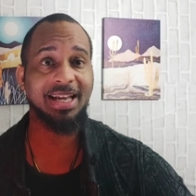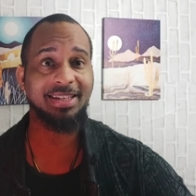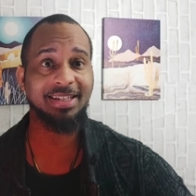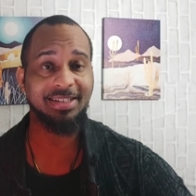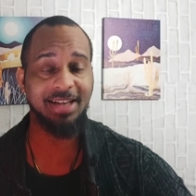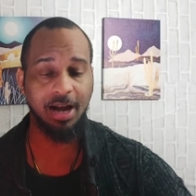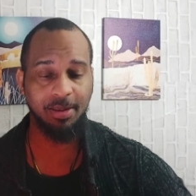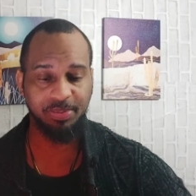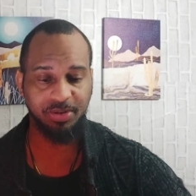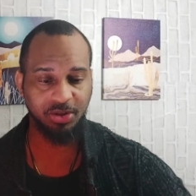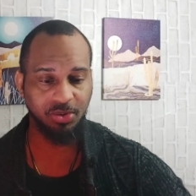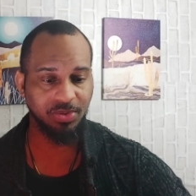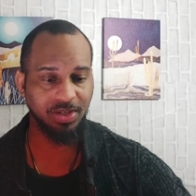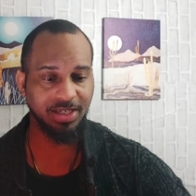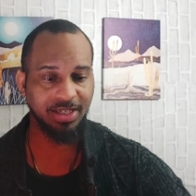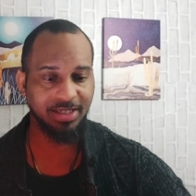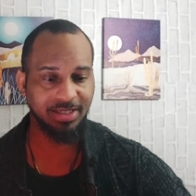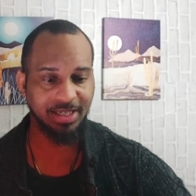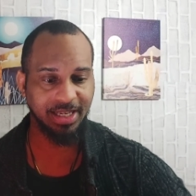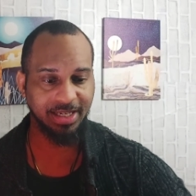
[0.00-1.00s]
at these
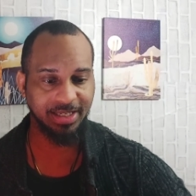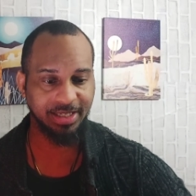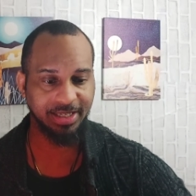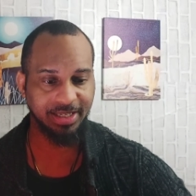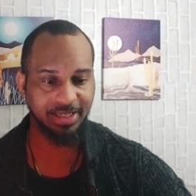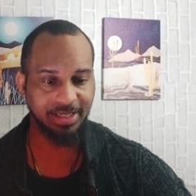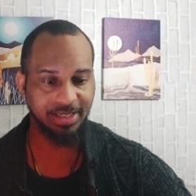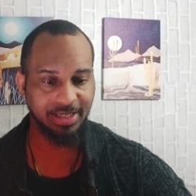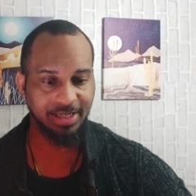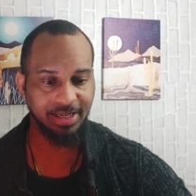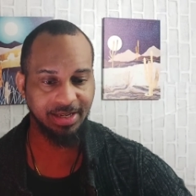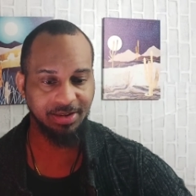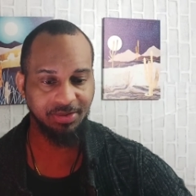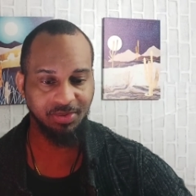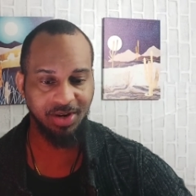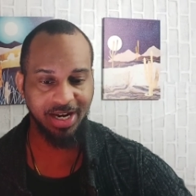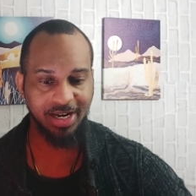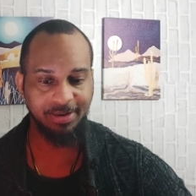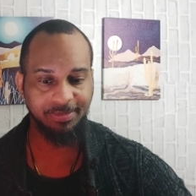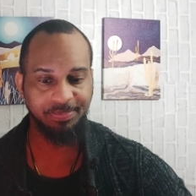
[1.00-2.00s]
opportunities lately,
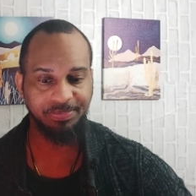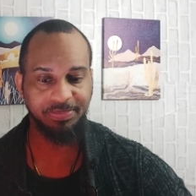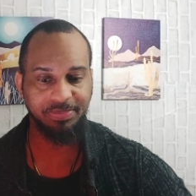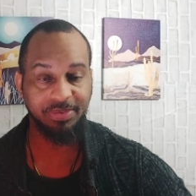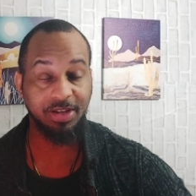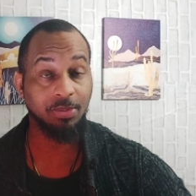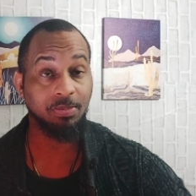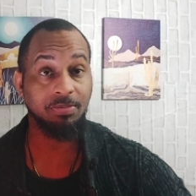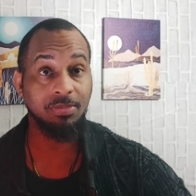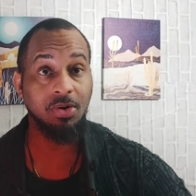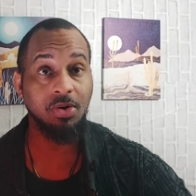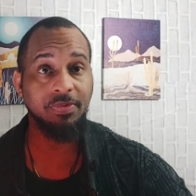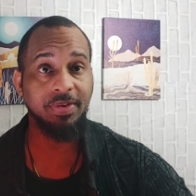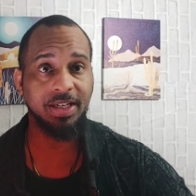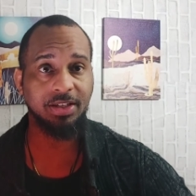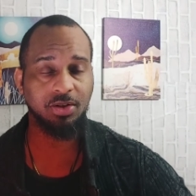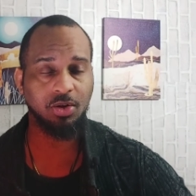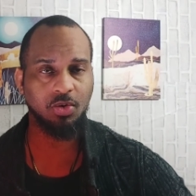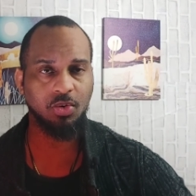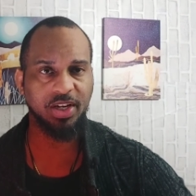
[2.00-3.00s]
right? They're
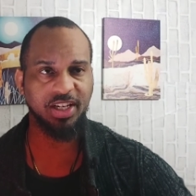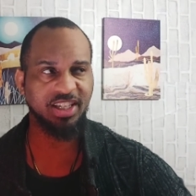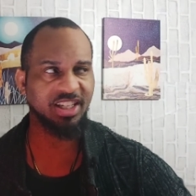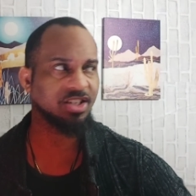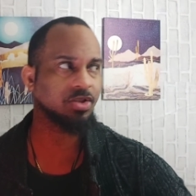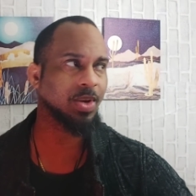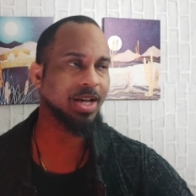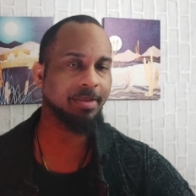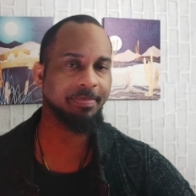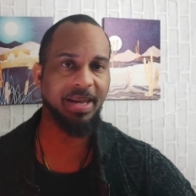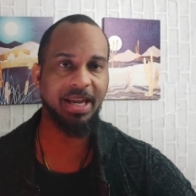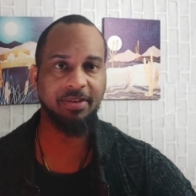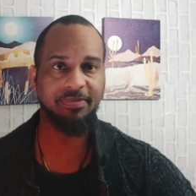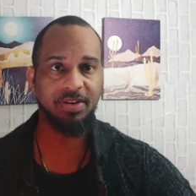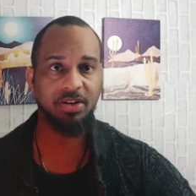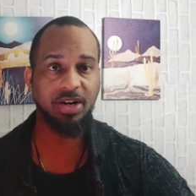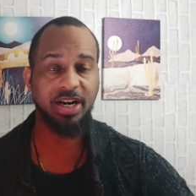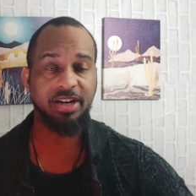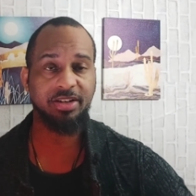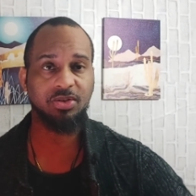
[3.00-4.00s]
moving so quickly. This is why the Bank of
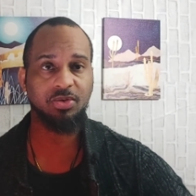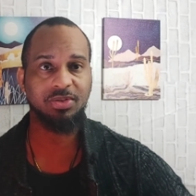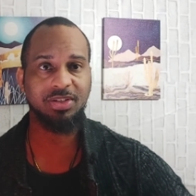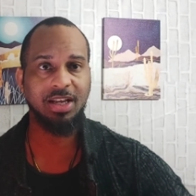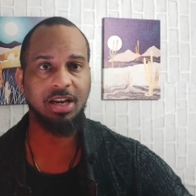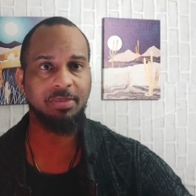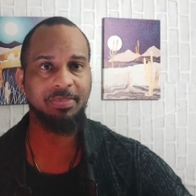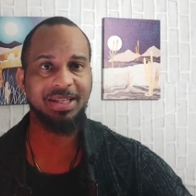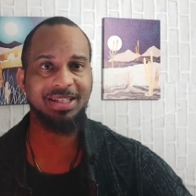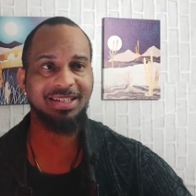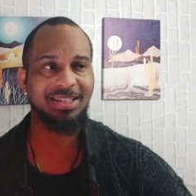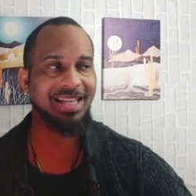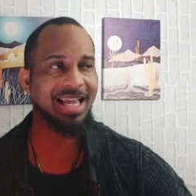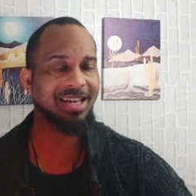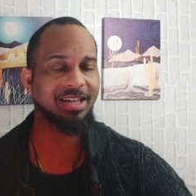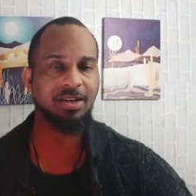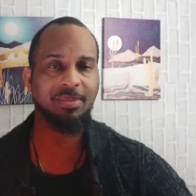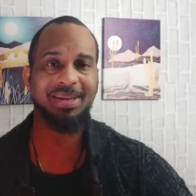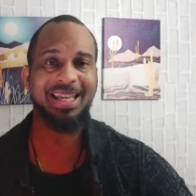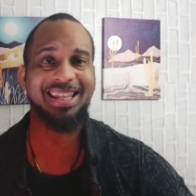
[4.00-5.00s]
International Settlements is
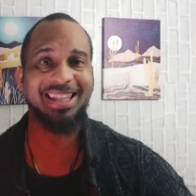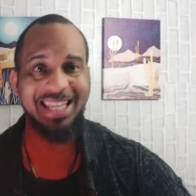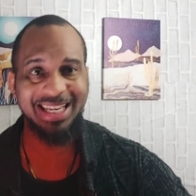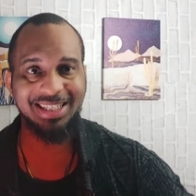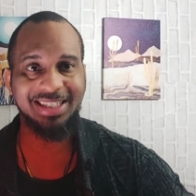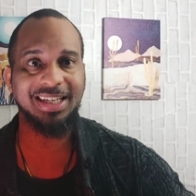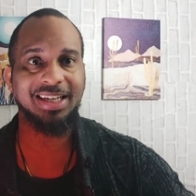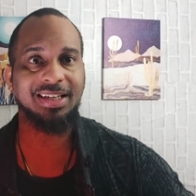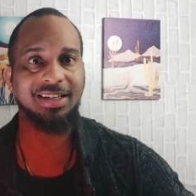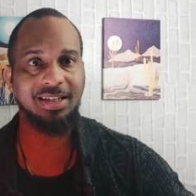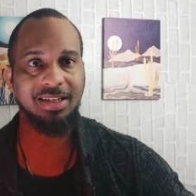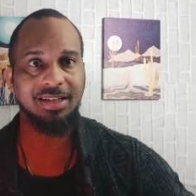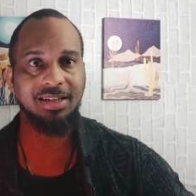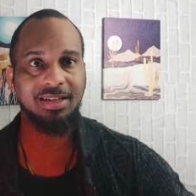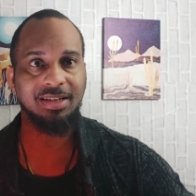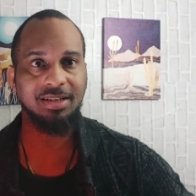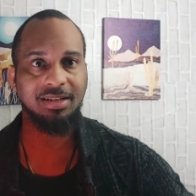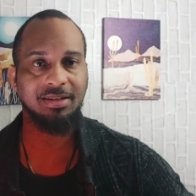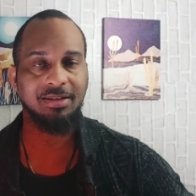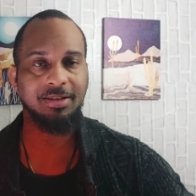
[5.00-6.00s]
telling them, listen,
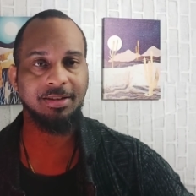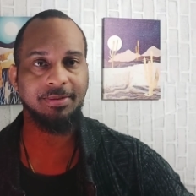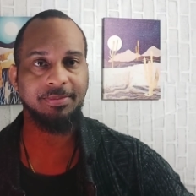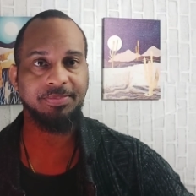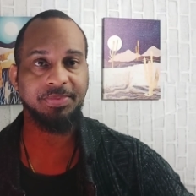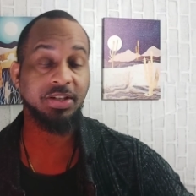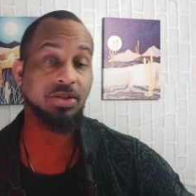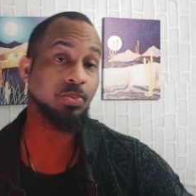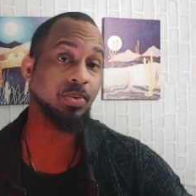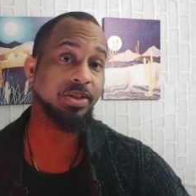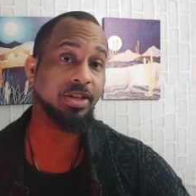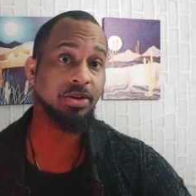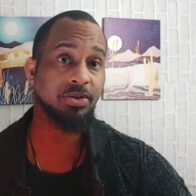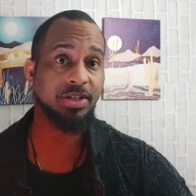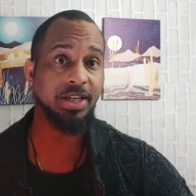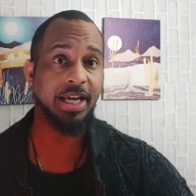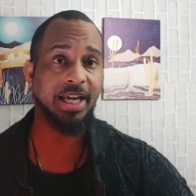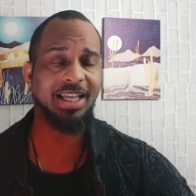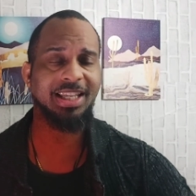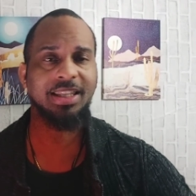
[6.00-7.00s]
this is what they're
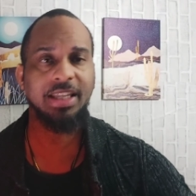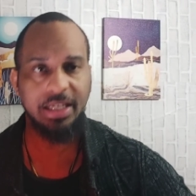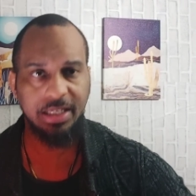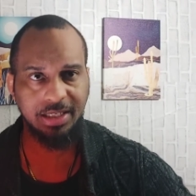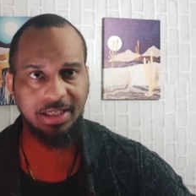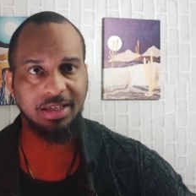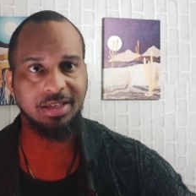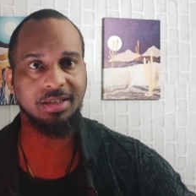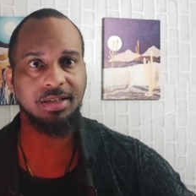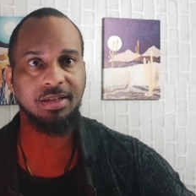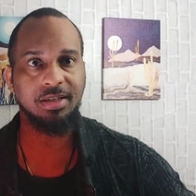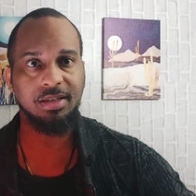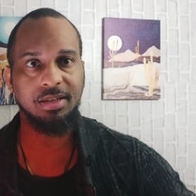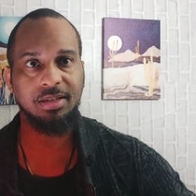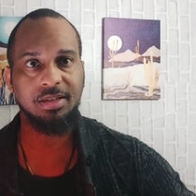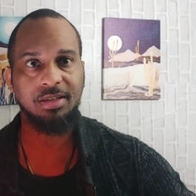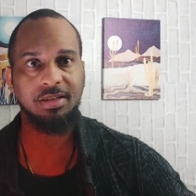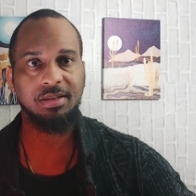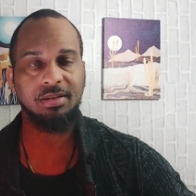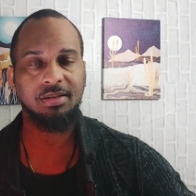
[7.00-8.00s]
saying. Listen,
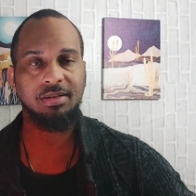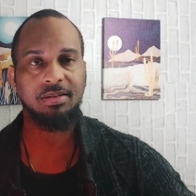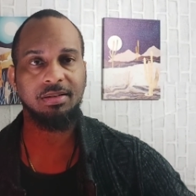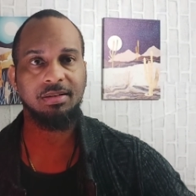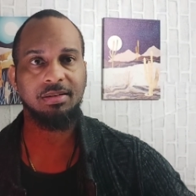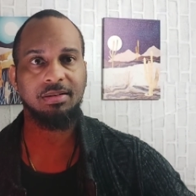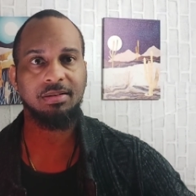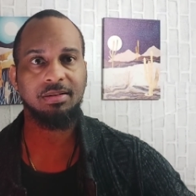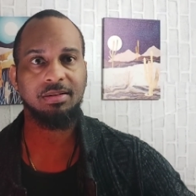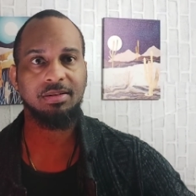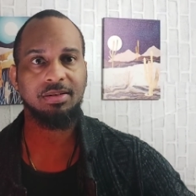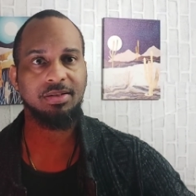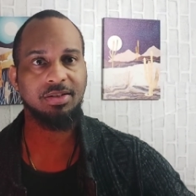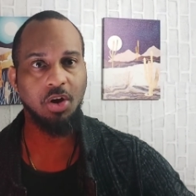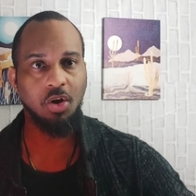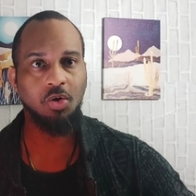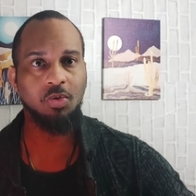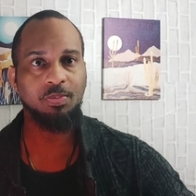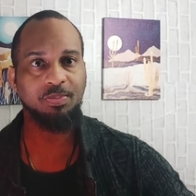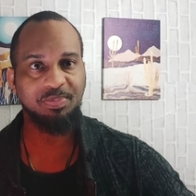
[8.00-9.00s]

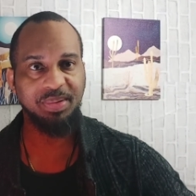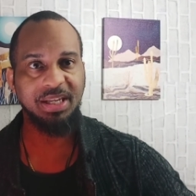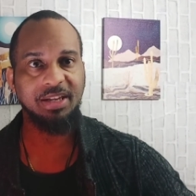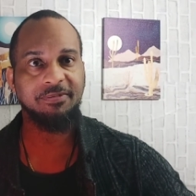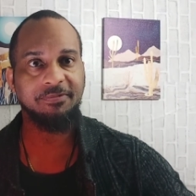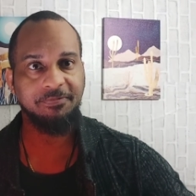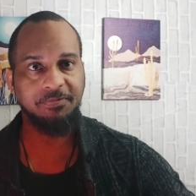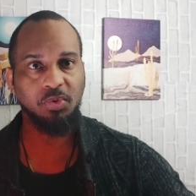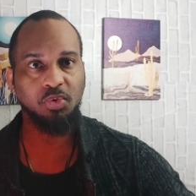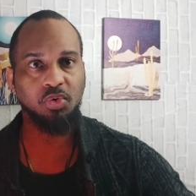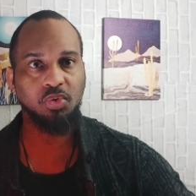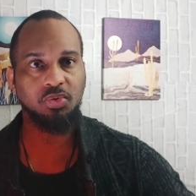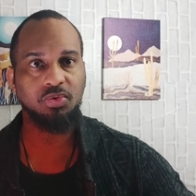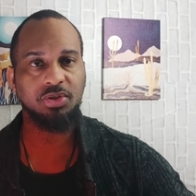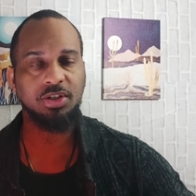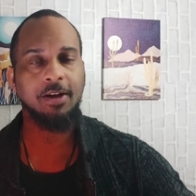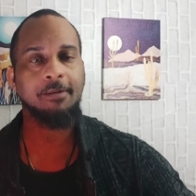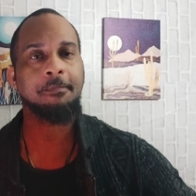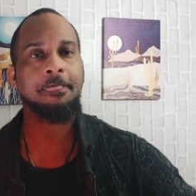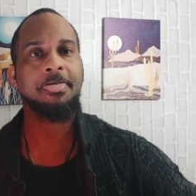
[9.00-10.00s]
don't be
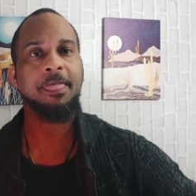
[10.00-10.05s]
fools.